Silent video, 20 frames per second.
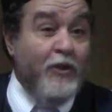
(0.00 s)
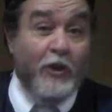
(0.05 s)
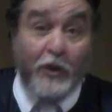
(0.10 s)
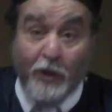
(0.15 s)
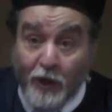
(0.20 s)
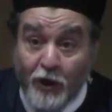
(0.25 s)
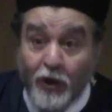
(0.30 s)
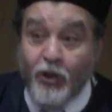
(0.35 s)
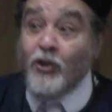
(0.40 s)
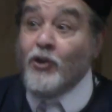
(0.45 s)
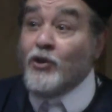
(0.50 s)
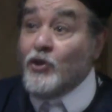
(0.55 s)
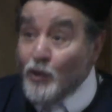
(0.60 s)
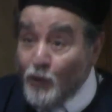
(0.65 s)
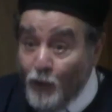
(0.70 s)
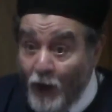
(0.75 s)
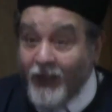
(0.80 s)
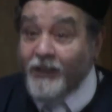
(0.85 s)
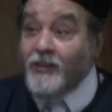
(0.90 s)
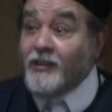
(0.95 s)
He earns
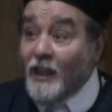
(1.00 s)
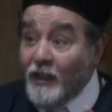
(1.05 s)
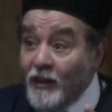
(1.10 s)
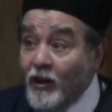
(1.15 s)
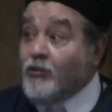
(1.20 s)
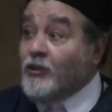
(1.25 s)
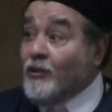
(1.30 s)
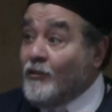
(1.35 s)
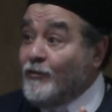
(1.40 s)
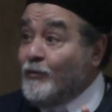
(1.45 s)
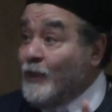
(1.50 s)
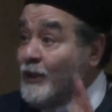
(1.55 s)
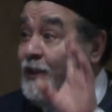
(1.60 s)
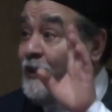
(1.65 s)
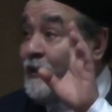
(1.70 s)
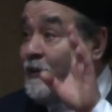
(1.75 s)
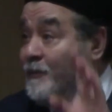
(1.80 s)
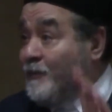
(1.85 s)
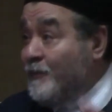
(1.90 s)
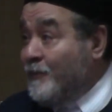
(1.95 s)
quite a lot of
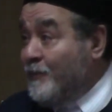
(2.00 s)
money.